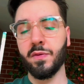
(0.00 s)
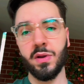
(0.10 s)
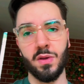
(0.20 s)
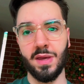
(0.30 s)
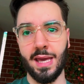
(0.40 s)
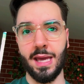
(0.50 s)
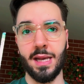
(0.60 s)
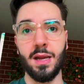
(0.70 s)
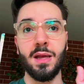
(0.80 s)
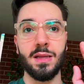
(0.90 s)
you
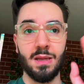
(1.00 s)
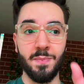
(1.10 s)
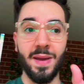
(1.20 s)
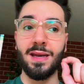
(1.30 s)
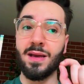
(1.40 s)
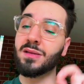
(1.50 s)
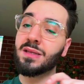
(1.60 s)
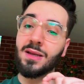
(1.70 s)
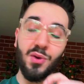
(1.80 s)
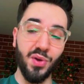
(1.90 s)
can depending on
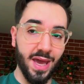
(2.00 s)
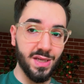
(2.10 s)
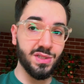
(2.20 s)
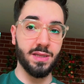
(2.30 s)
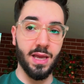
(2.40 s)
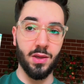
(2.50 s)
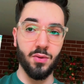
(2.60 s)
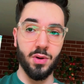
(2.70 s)
the location that you